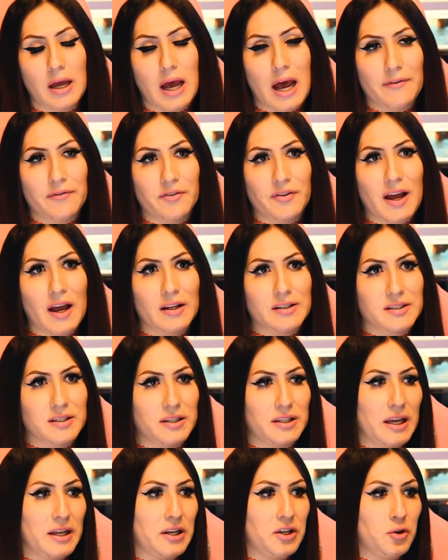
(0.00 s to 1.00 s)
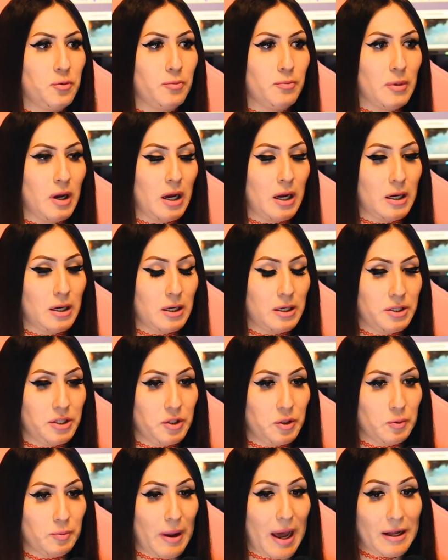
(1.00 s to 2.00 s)
After that, it's gonna get a new uh, a
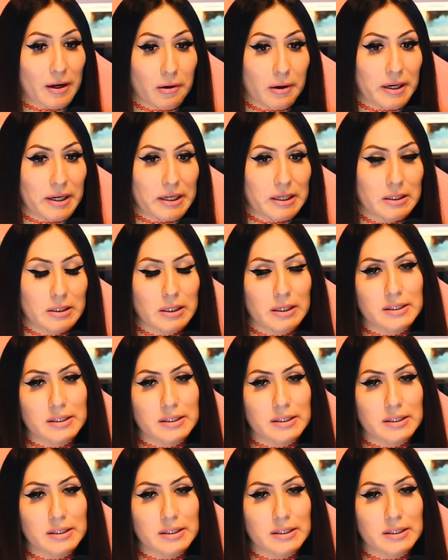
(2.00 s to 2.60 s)
new battery,